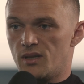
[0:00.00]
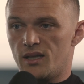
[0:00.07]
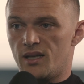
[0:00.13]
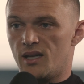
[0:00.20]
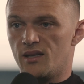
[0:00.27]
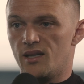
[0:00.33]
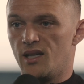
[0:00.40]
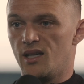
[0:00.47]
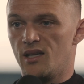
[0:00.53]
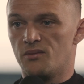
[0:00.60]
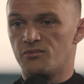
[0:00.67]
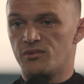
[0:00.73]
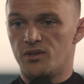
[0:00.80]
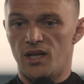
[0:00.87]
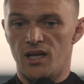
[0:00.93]
again,
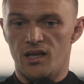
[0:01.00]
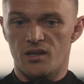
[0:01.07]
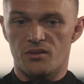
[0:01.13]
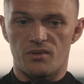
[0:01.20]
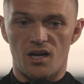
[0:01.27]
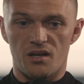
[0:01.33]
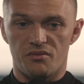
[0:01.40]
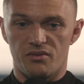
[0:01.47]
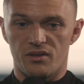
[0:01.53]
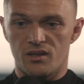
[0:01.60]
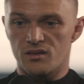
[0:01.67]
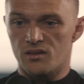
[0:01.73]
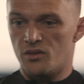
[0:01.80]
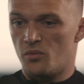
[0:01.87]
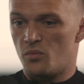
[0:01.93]
eating the right
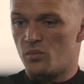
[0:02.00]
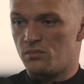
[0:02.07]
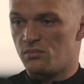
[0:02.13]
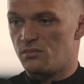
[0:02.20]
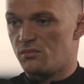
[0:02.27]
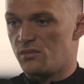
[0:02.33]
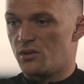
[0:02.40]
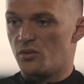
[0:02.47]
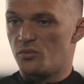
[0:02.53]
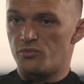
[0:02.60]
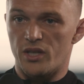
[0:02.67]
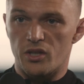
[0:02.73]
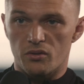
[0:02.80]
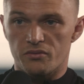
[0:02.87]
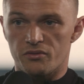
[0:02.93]
things and the
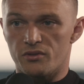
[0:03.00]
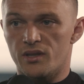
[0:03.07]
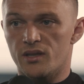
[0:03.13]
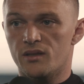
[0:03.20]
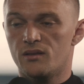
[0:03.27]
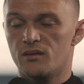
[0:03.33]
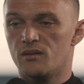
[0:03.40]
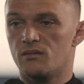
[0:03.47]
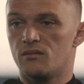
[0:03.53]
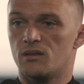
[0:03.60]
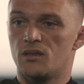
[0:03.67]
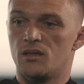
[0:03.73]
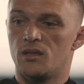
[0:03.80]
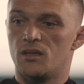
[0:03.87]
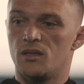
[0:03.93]
recovering.
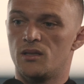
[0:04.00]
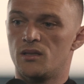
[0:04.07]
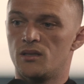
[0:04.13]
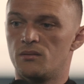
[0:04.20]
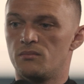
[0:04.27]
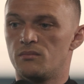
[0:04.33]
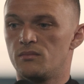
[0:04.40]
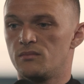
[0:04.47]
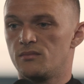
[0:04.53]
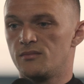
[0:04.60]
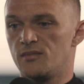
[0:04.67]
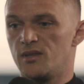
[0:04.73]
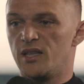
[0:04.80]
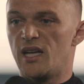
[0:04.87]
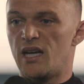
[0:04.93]
And
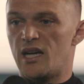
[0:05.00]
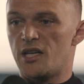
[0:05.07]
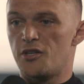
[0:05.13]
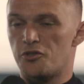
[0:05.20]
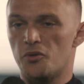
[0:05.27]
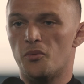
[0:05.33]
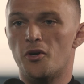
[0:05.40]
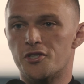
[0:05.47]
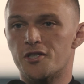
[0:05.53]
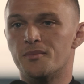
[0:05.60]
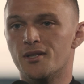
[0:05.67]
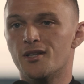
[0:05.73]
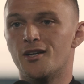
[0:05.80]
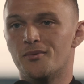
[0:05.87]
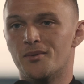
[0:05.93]
yeah, I used to watch
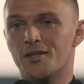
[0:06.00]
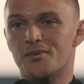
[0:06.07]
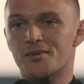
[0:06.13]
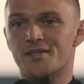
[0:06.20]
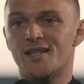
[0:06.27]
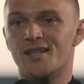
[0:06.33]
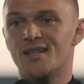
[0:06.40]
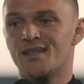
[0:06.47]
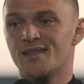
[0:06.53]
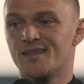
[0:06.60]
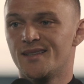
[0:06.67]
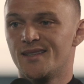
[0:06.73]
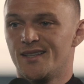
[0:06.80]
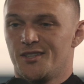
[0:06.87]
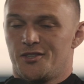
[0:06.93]
him a lot when I was there
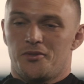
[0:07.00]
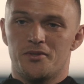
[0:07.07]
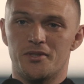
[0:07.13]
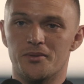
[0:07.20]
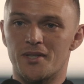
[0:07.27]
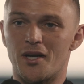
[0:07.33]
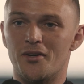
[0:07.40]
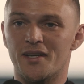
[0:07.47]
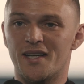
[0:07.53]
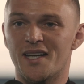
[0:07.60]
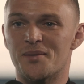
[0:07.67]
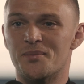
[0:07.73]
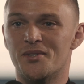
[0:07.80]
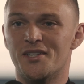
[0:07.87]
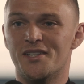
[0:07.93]
because obviously it was Harry
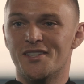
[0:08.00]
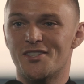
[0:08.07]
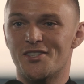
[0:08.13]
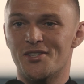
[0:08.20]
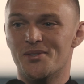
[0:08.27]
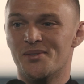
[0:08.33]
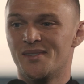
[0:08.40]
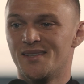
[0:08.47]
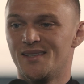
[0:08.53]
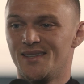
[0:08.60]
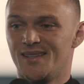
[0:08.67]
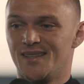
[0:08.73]
Kane, weren't it? So,